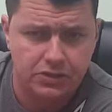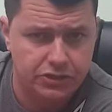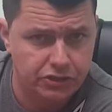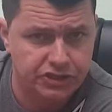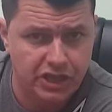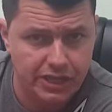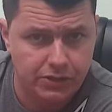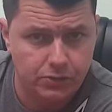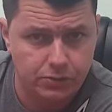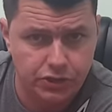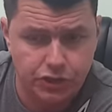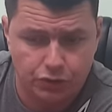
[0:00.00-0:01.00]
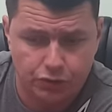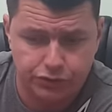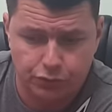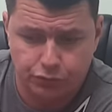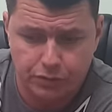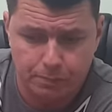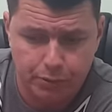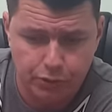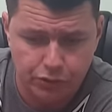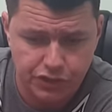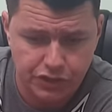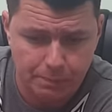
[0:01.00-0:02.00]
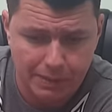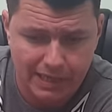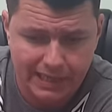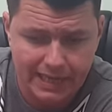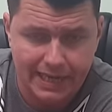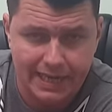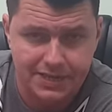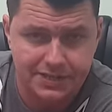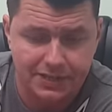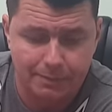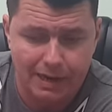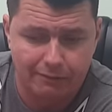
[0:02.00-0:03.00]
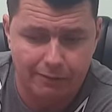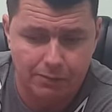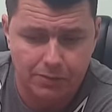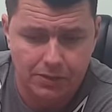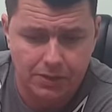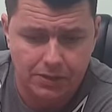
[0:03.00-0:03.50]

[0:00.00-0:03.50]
to cycle the shot or to push the pellet into the barrel.